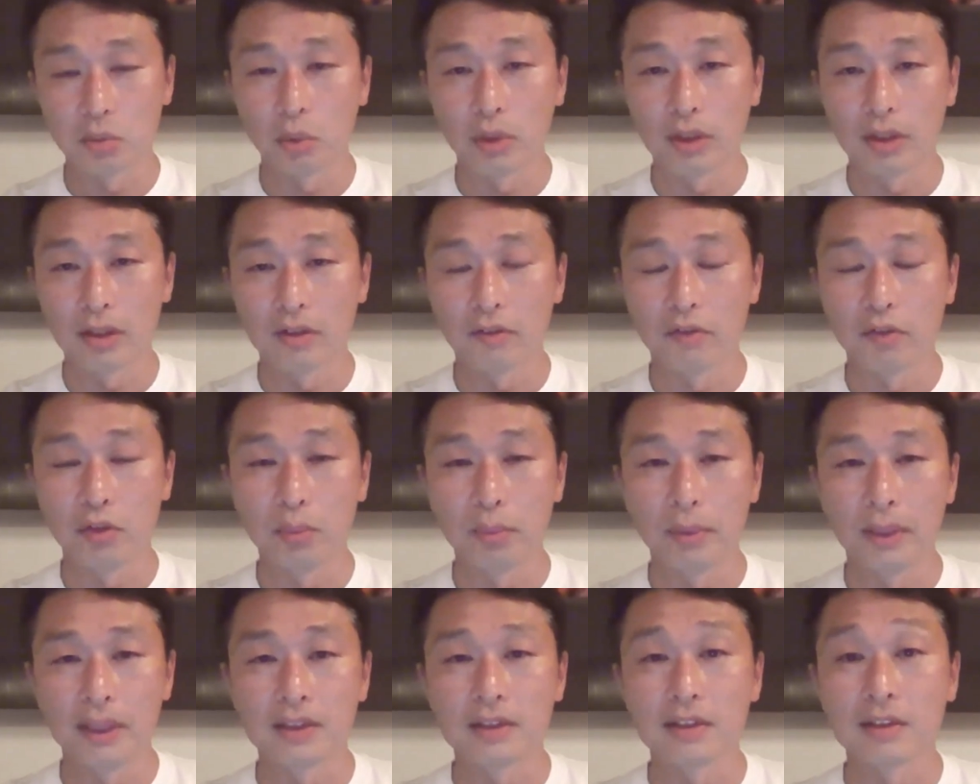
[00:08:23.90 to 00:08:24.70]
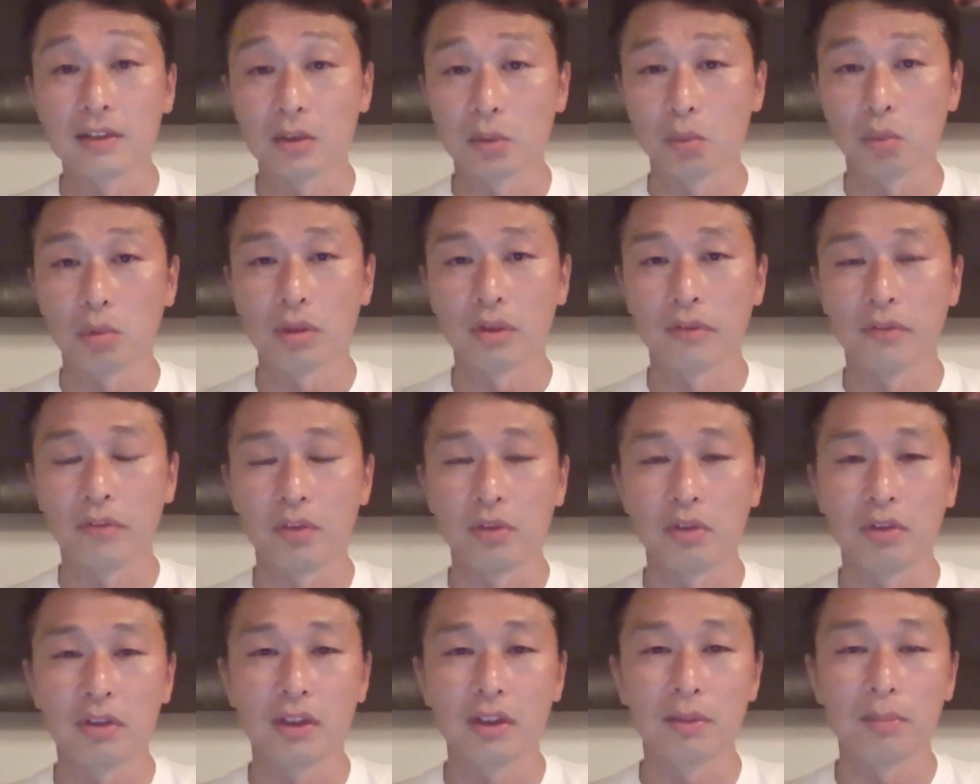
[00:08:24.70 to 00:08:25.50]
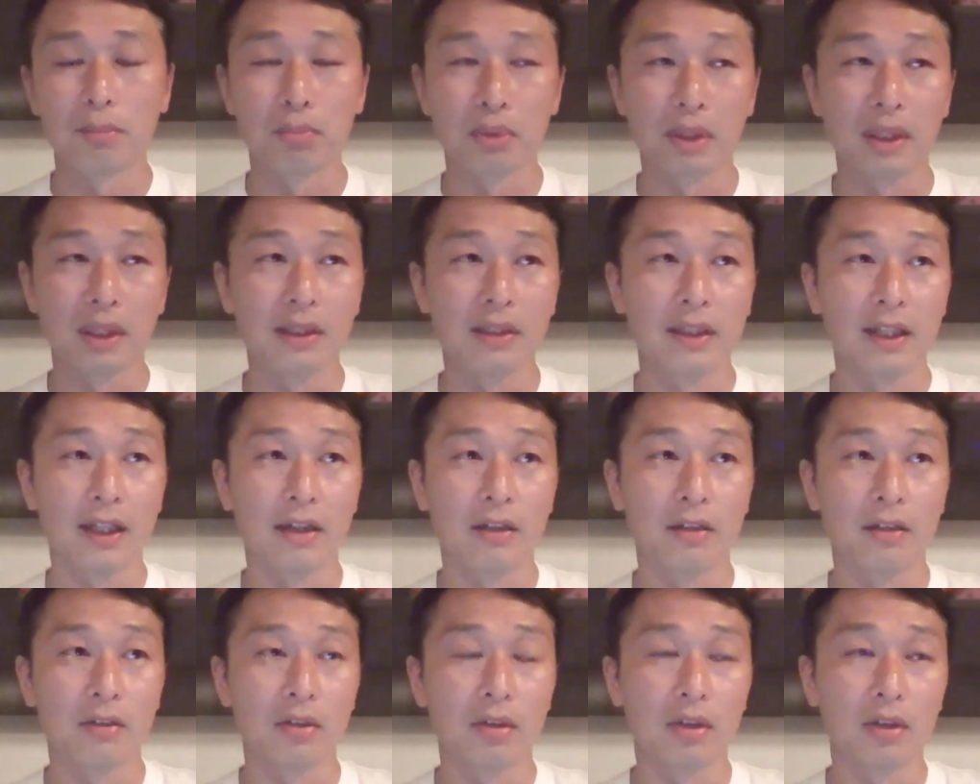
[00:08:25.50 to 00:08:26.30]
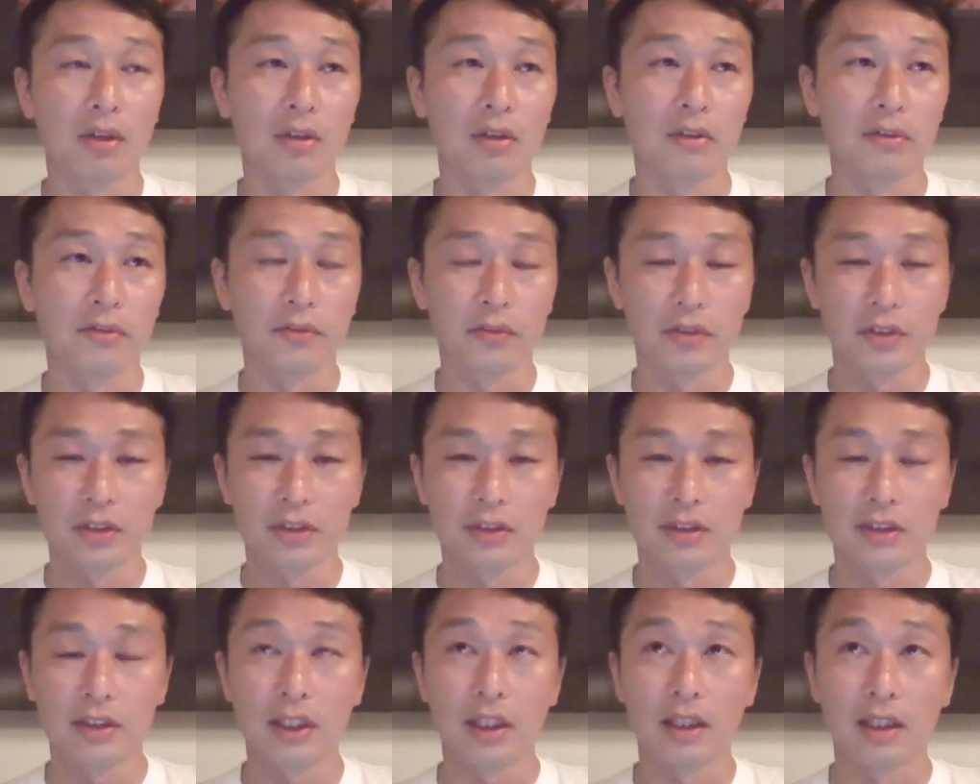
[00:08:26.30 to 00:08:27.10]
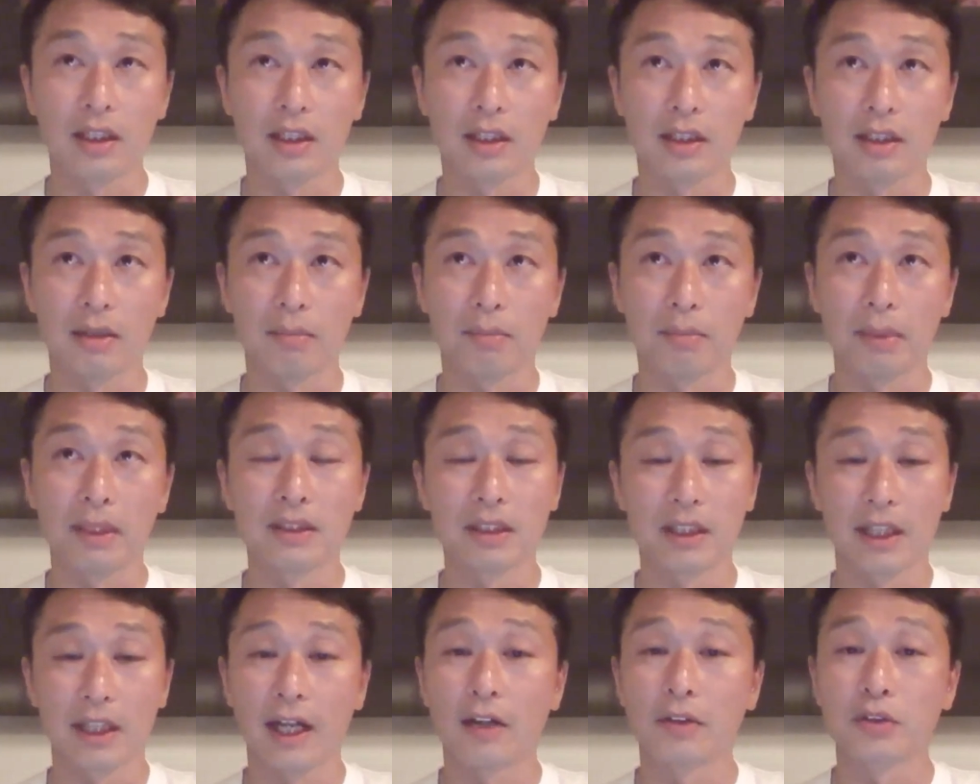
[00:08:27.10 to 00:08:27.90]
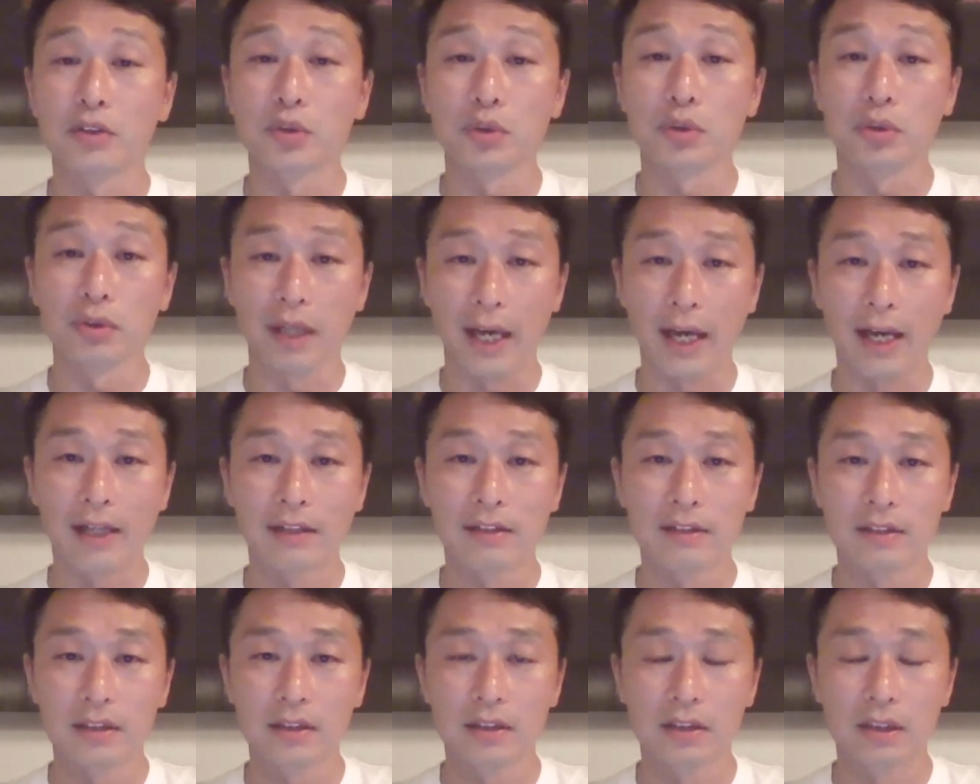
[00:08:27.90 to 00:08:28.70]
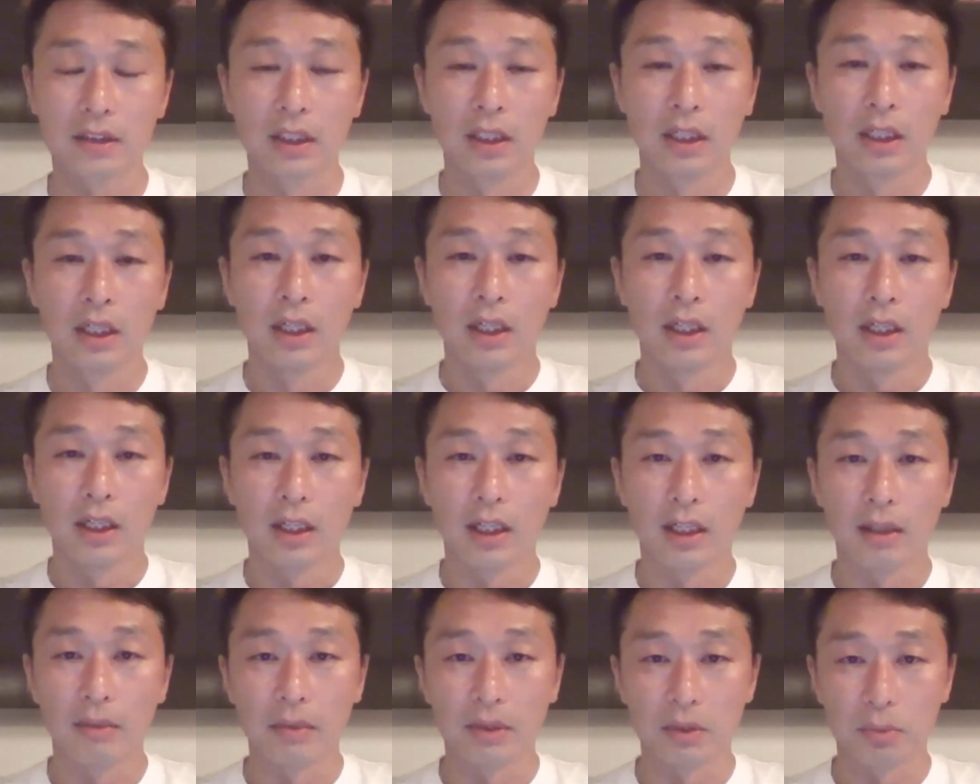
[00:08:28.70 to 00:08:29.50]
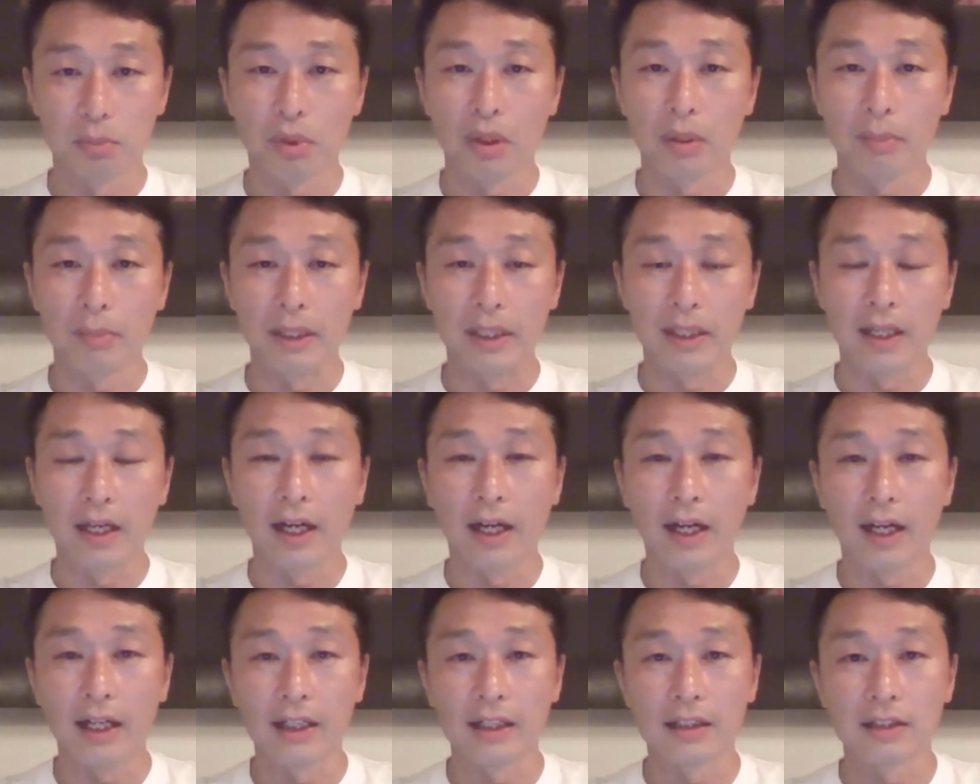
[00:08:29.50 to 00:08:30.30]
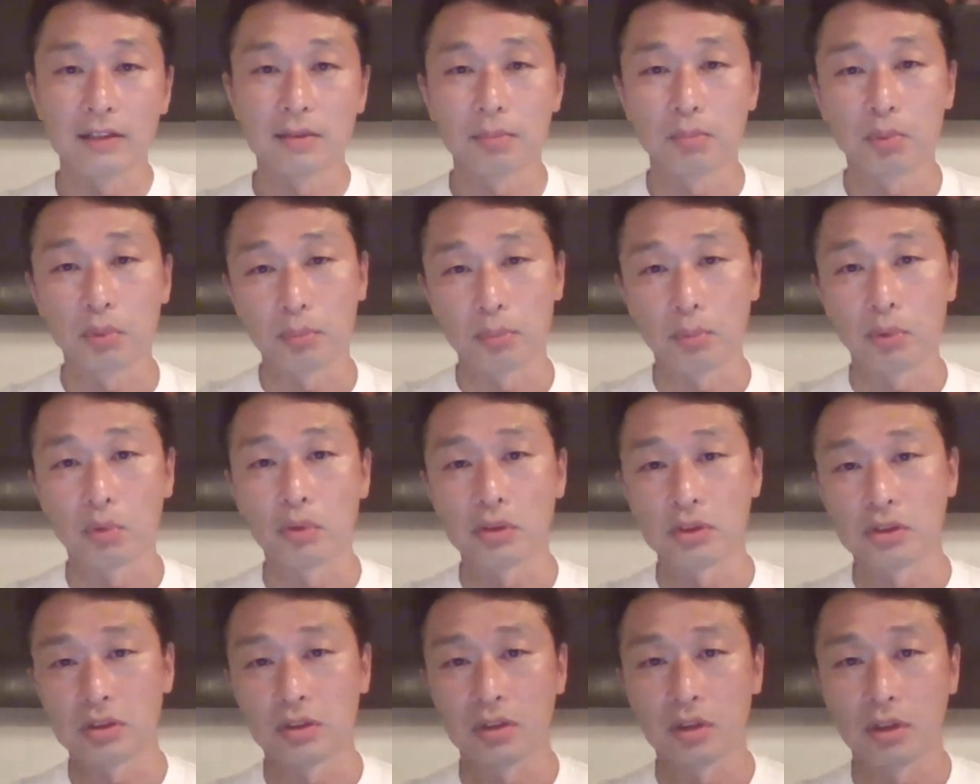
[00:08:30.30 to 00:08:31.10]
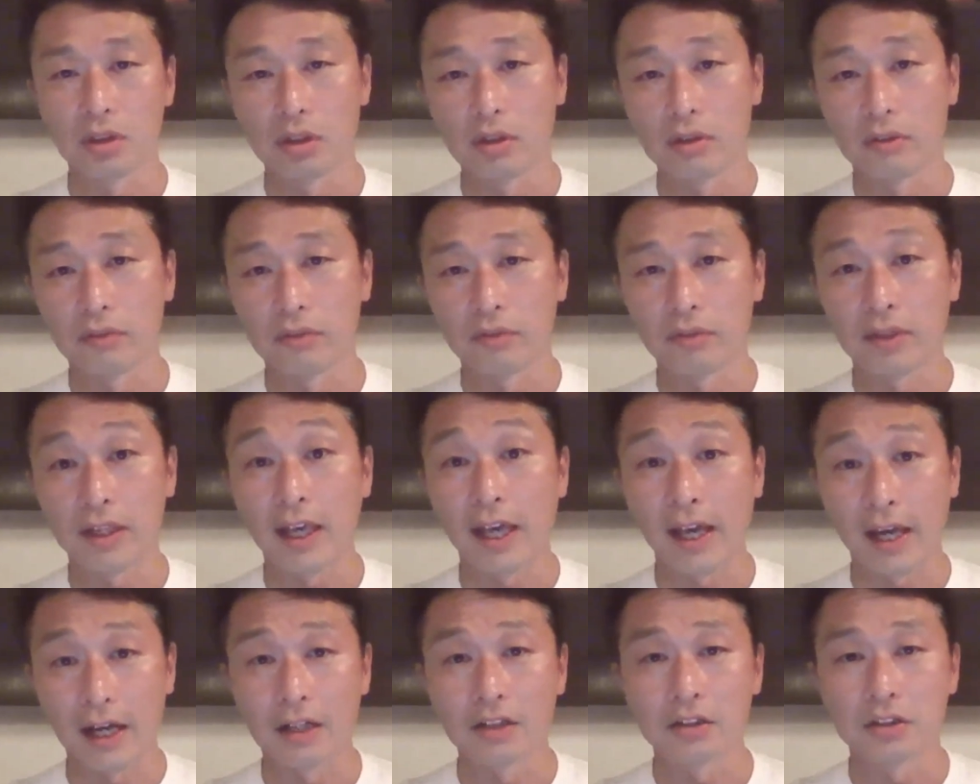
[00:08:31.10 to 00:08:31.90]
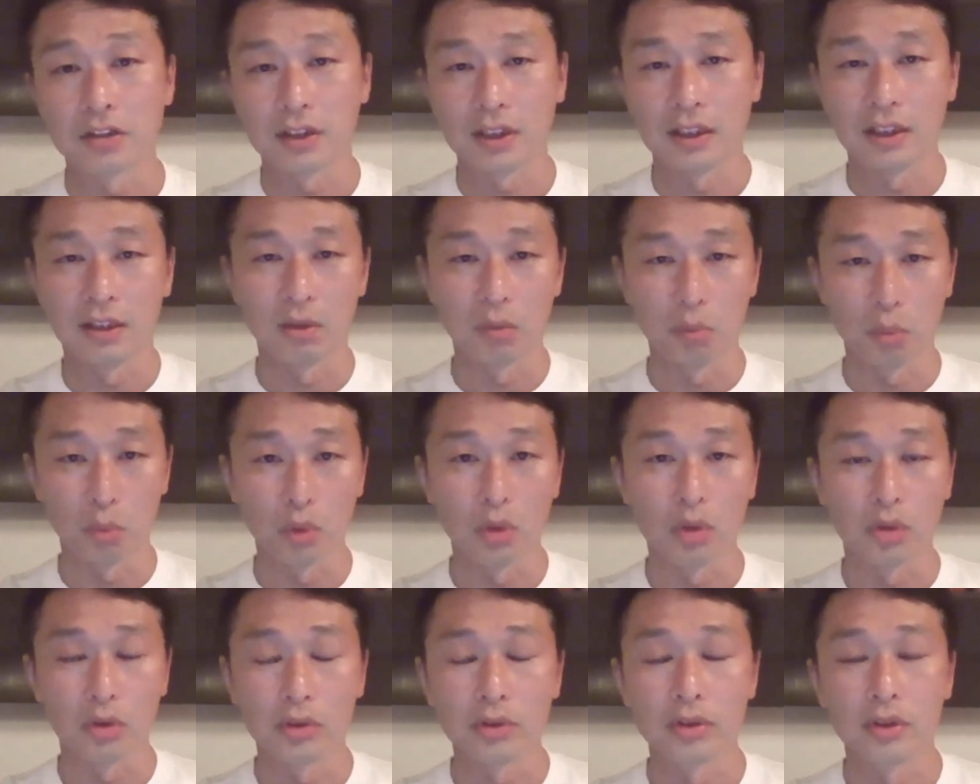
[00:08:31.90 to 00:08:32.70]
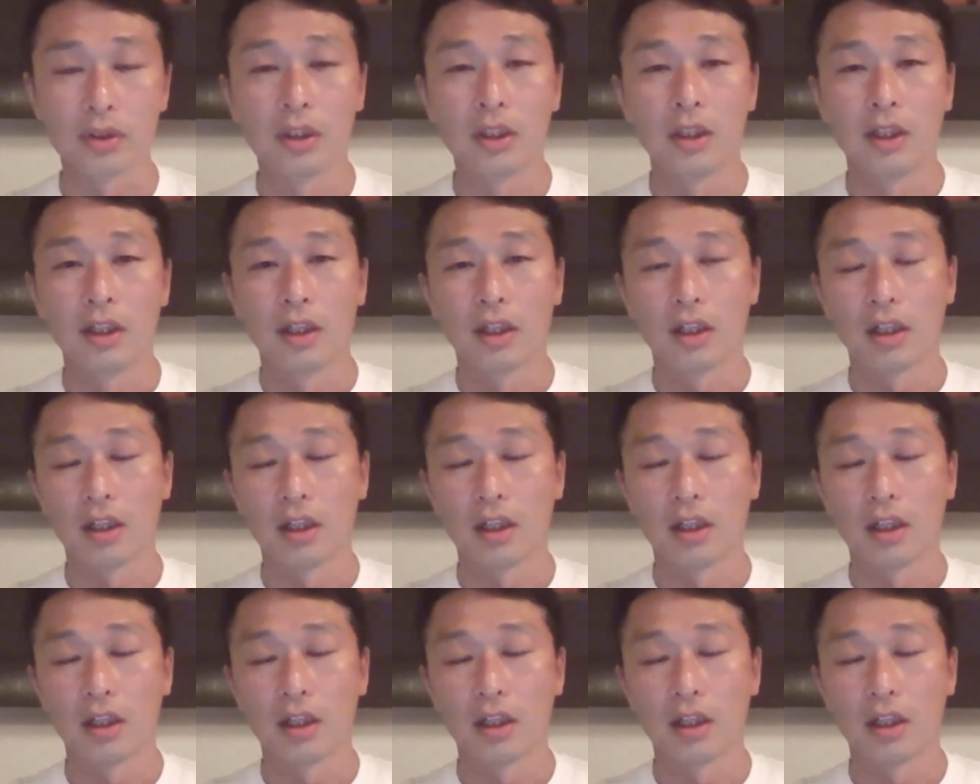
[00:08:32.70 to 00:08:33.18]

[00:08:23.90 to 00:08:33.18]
It's one of the few places in the world. If you look at the breakdown of basic household assets, it's probably the highest proportion of cash in the world.